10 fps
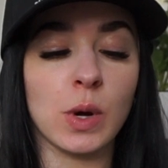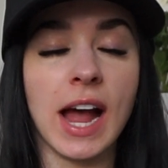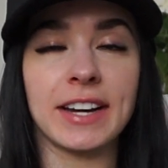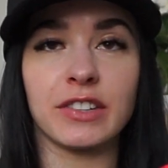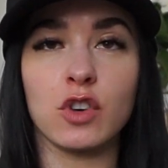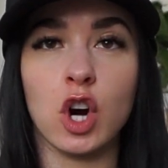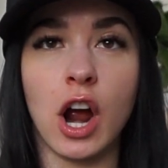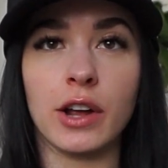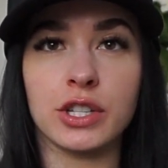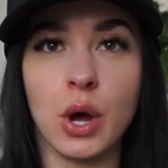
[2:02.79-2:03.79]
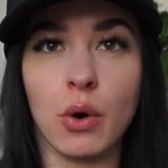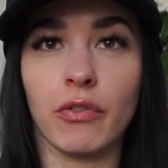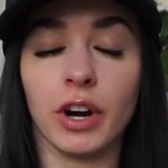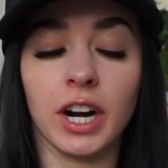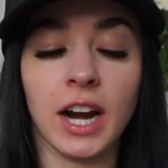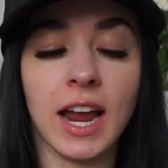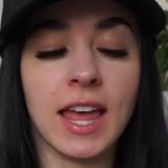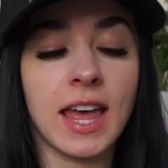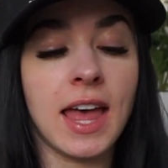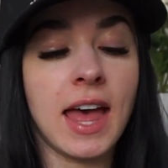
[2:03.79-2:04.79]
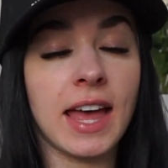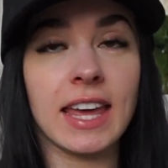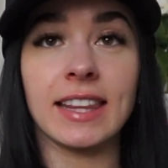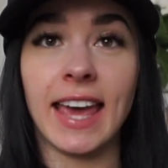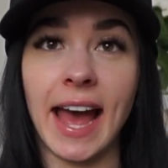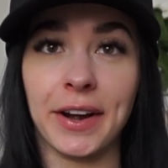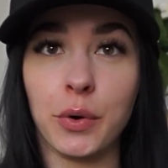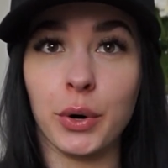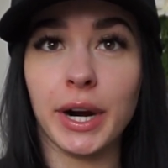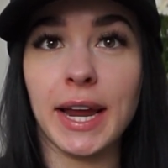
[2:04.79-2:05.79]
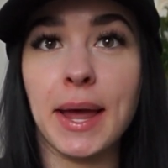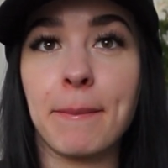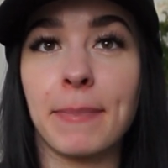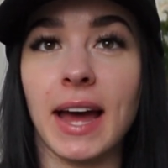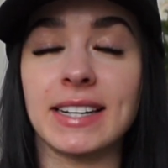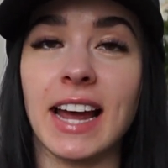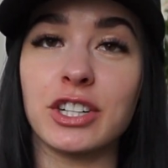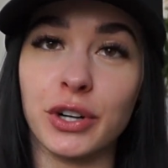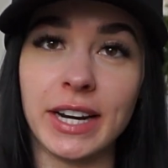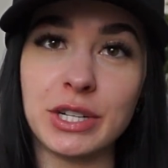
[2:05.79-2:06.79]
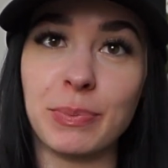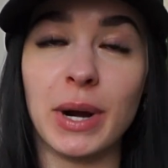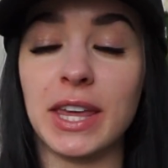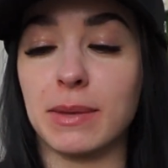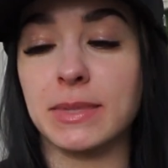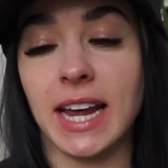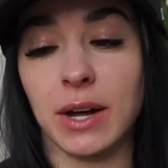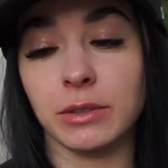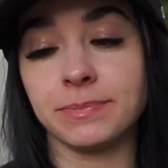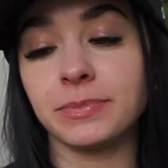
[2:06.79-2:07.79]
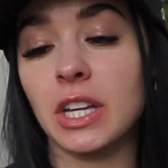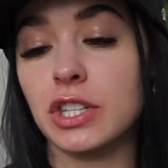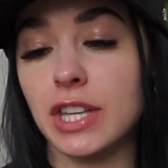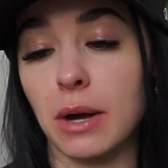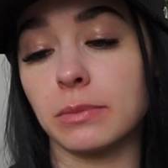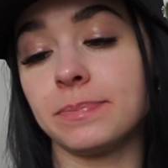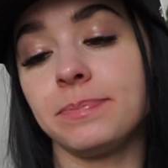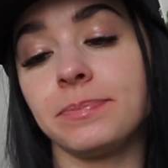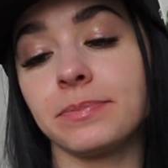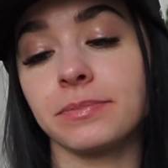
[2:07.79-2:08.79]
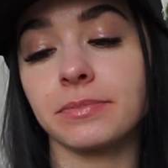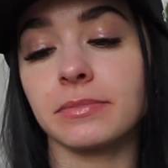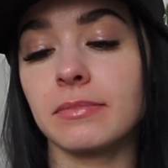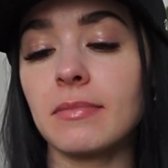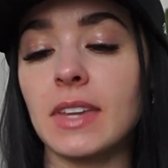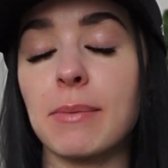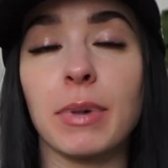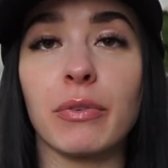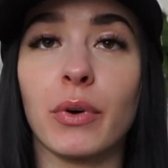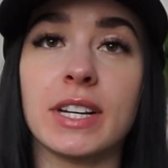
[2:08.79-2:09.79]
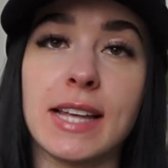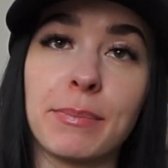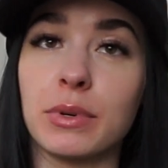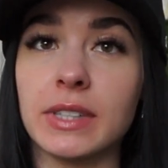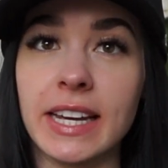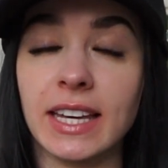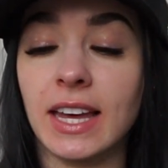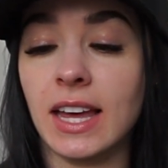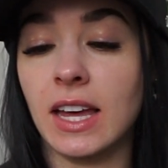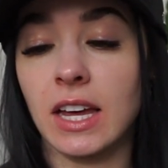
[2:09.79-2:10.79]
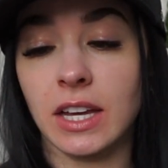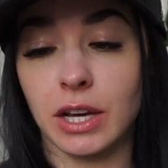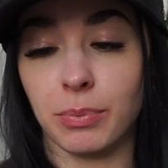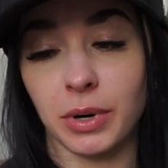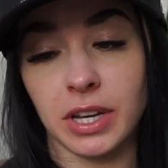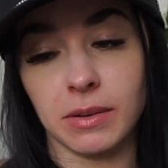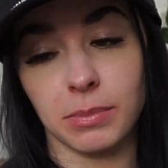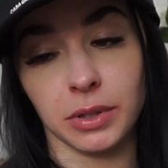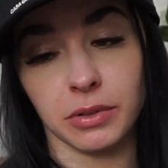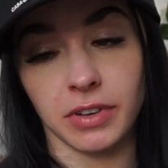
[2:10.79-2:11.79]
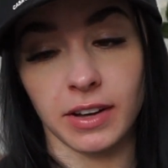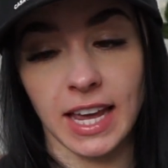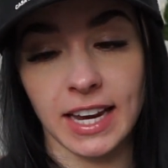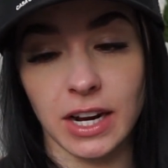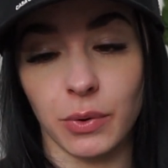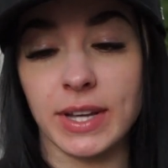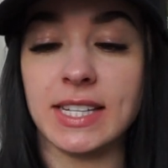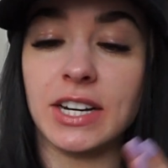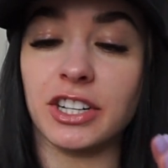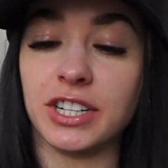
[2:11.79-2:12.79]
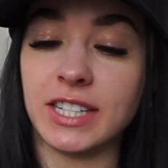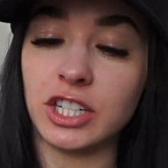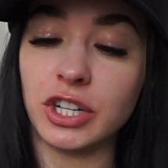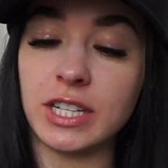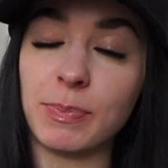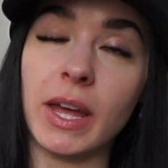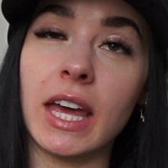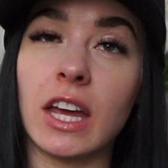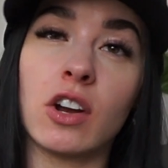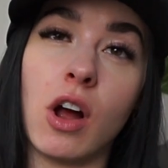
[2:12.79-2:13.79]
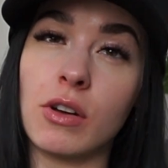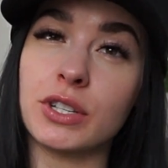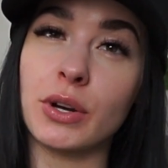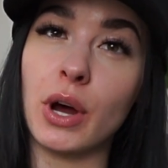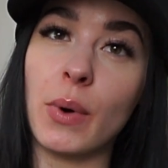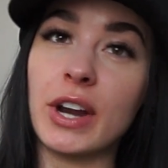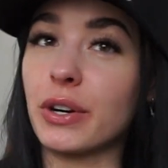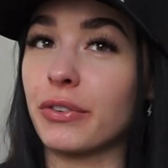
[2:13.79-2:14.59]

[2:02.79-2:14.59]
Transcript: will kind of cross over in the category, but I tried to break them down. So, but for example, like Capri Blue Volcano is under citrus, but it could also go under